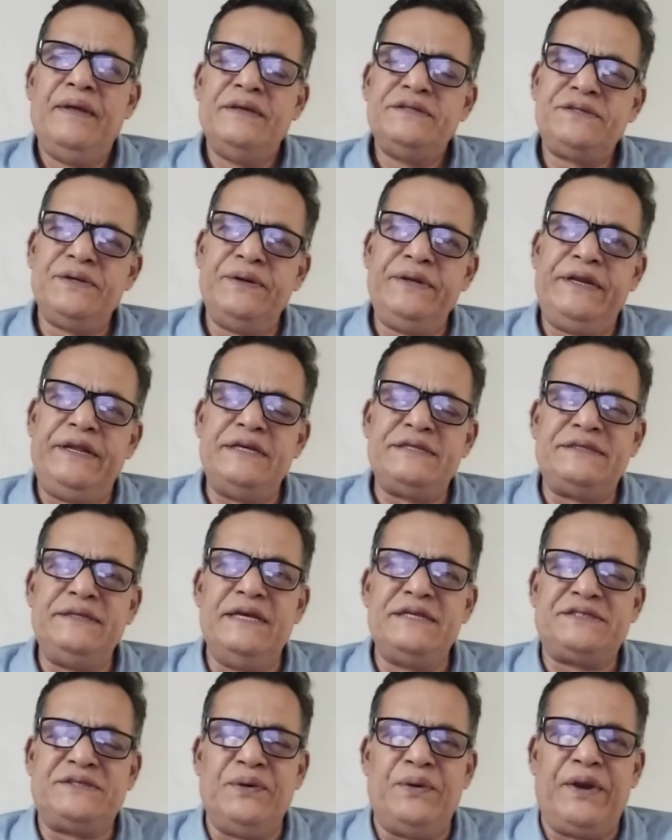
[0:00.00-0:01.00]
So it is
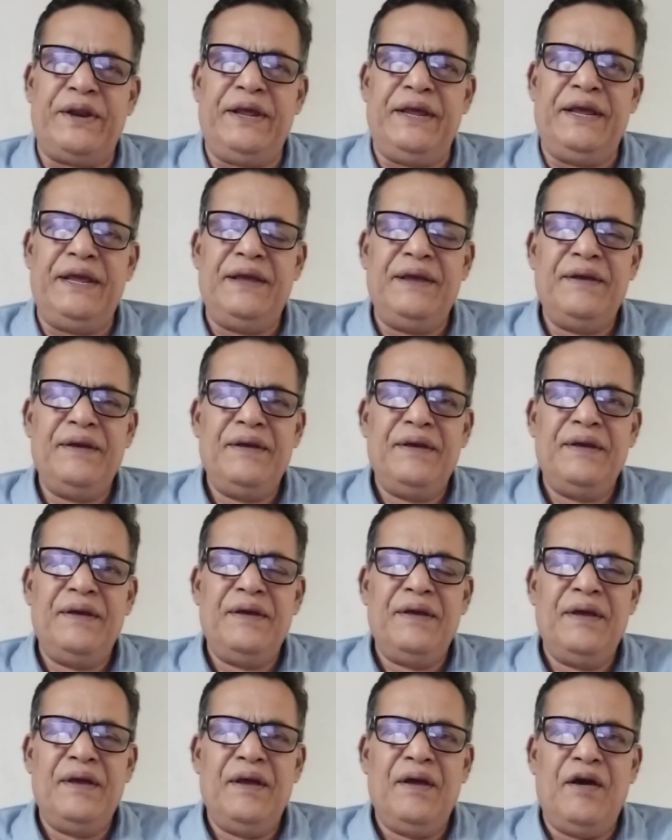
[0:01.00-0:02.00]
the story
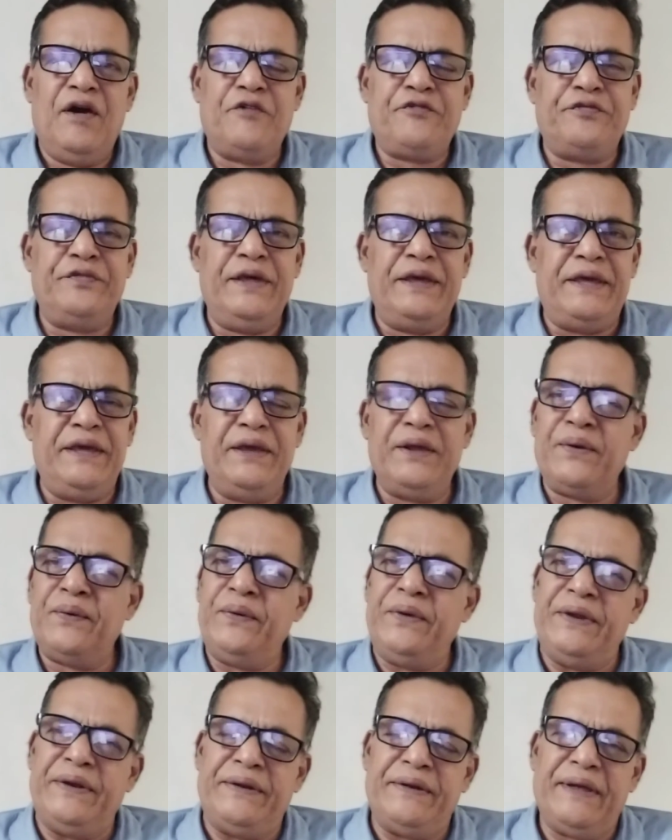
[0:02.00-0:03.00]
of the
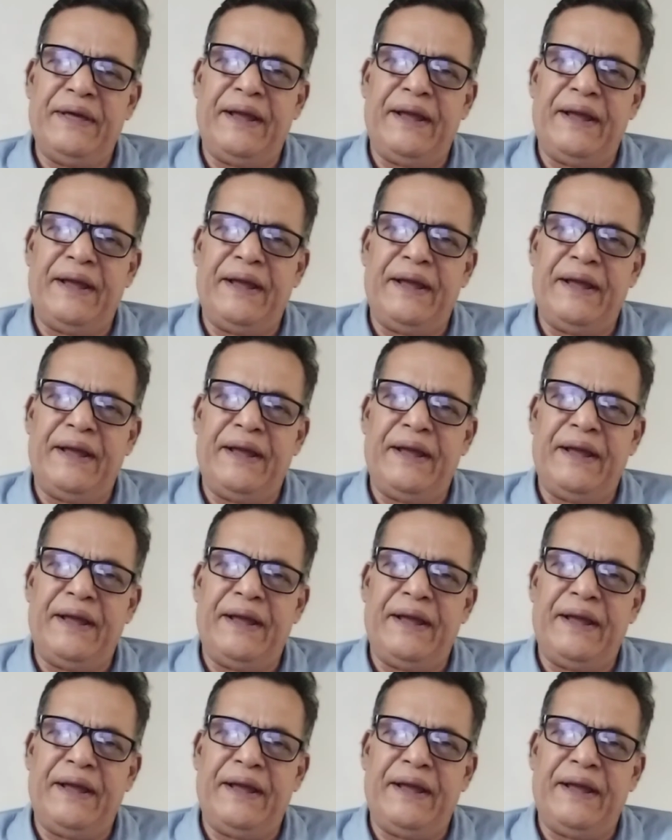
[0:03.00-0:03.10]
heroine,